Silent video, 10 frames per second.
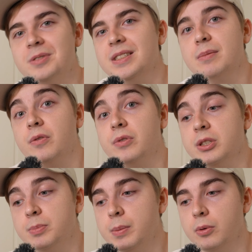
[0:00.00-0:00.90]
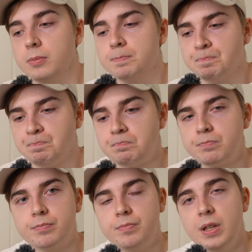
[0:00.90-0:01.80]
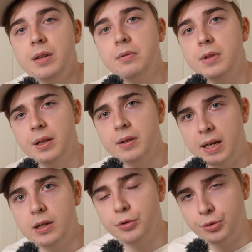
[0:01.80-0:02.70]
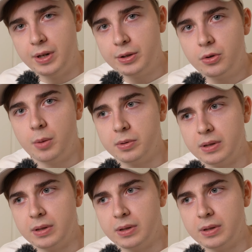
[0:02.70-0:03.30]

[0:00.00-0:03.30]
some of these people then tell you to not crop?